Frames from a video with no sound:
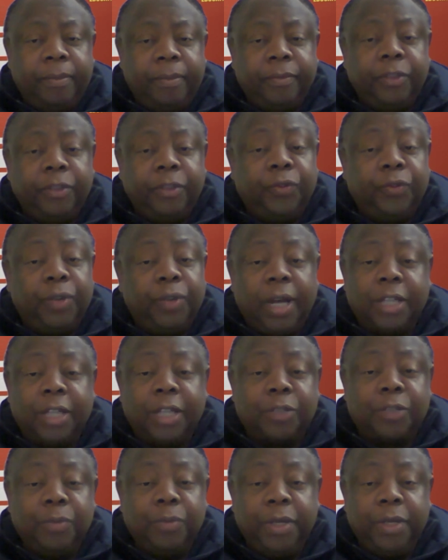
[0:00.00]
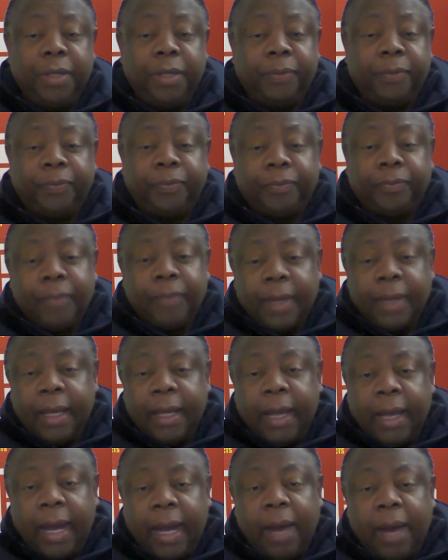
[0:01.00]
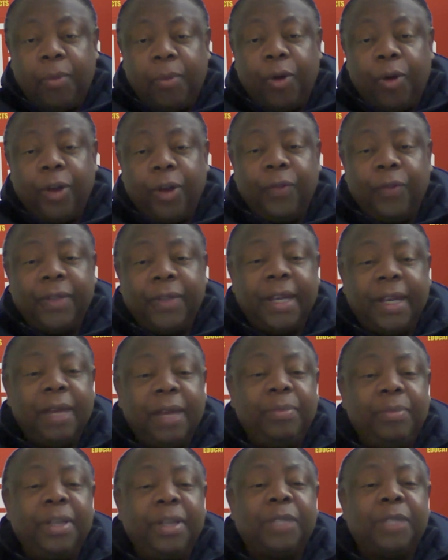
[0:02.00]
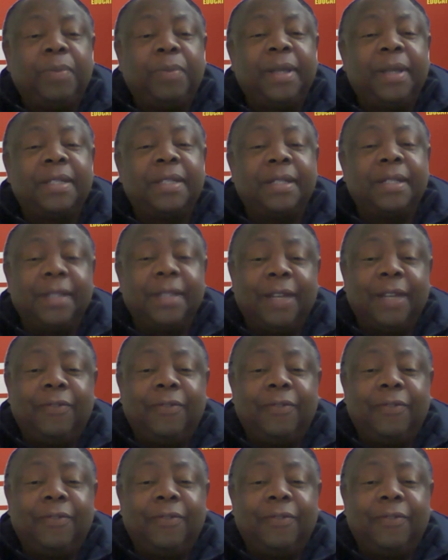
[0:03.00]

If you ask me, I'm one of the happiest person that